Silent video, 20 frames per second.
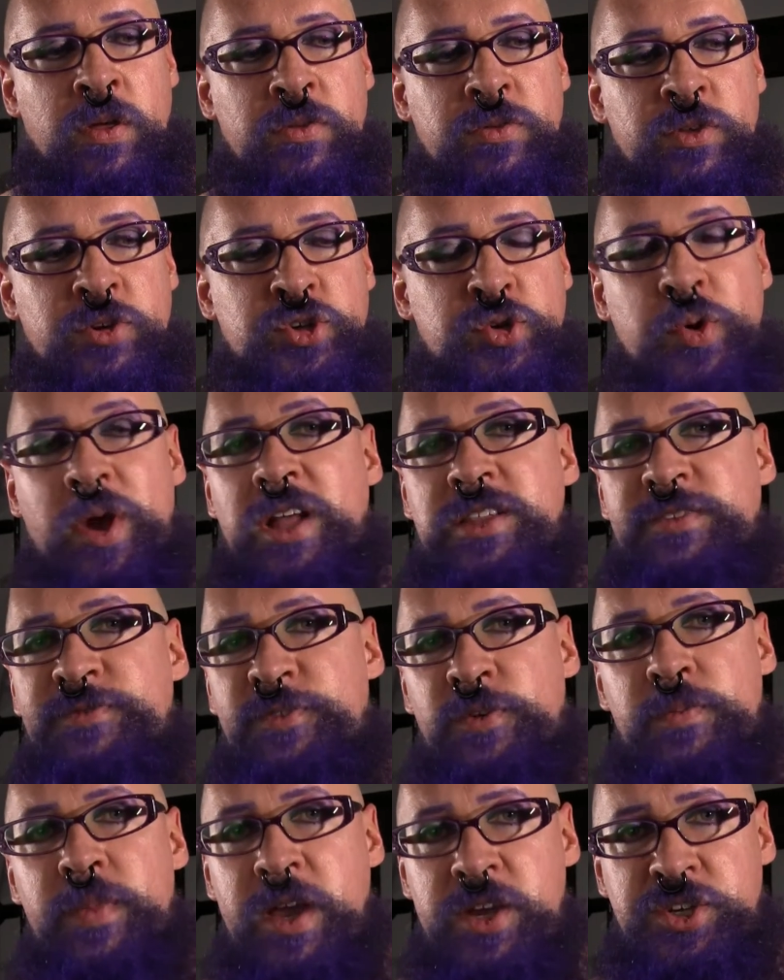The
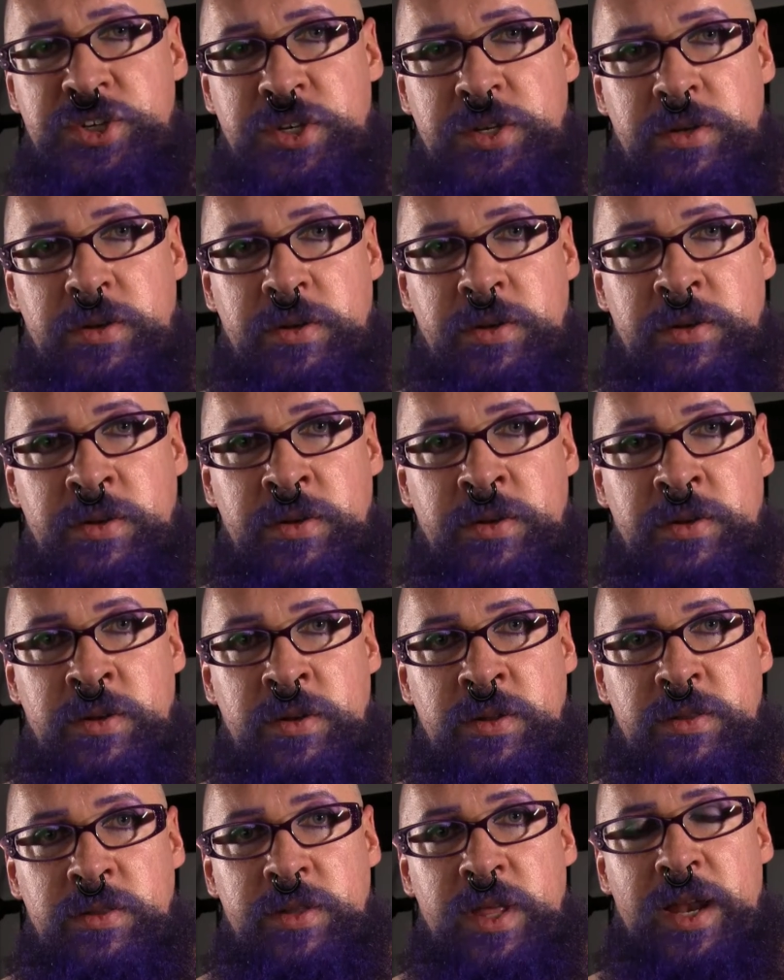transformation
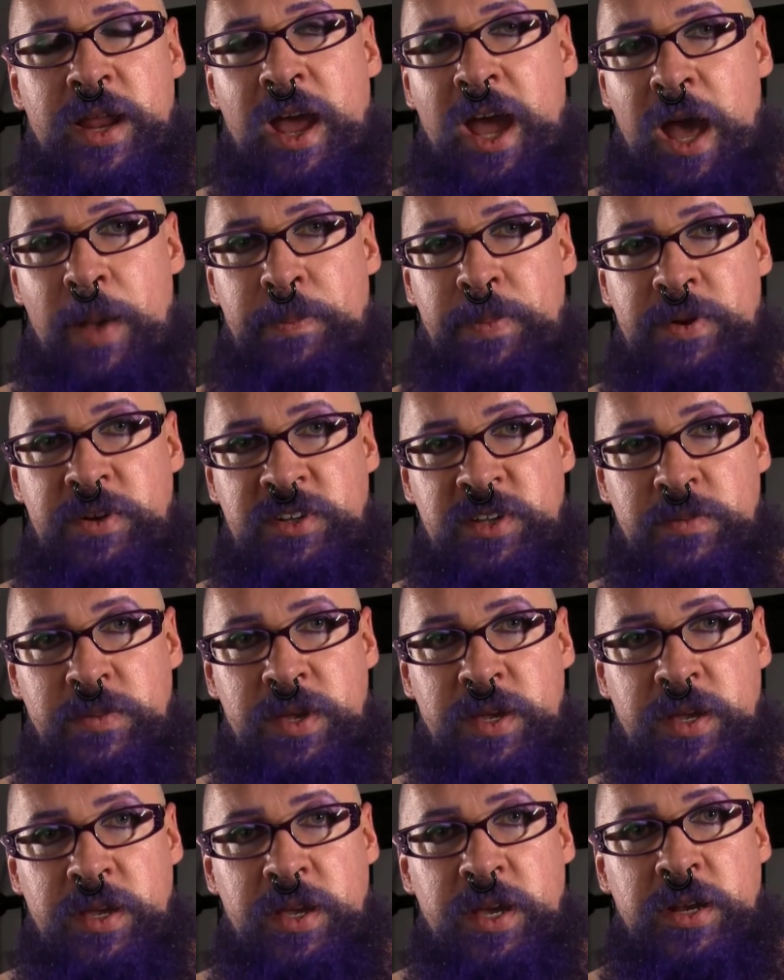that happened to
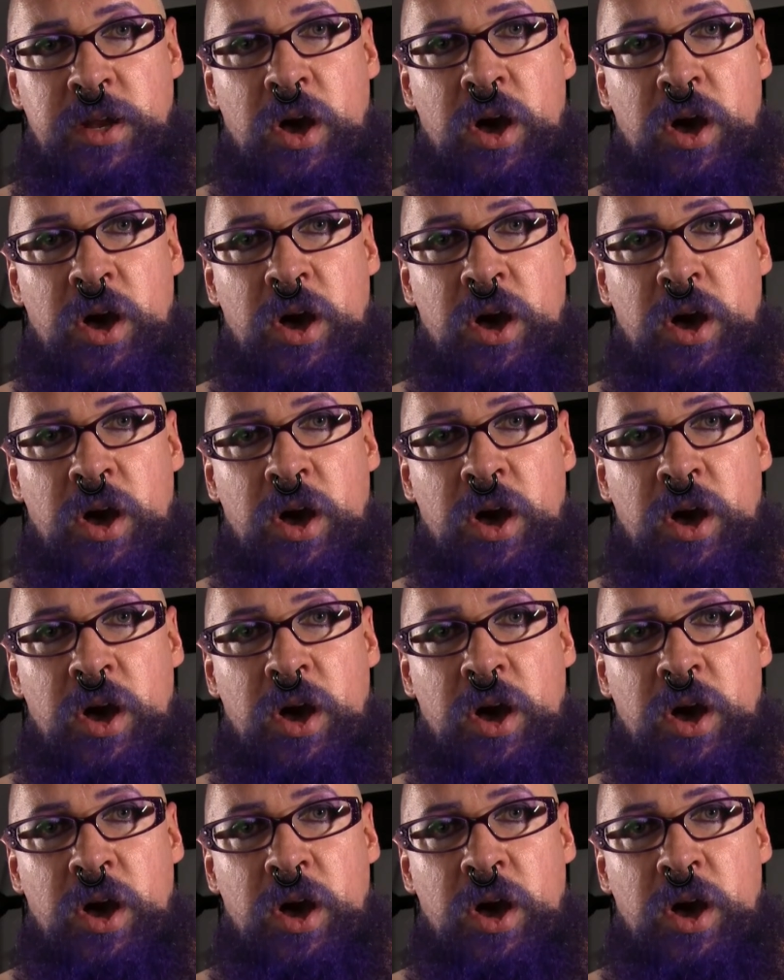me in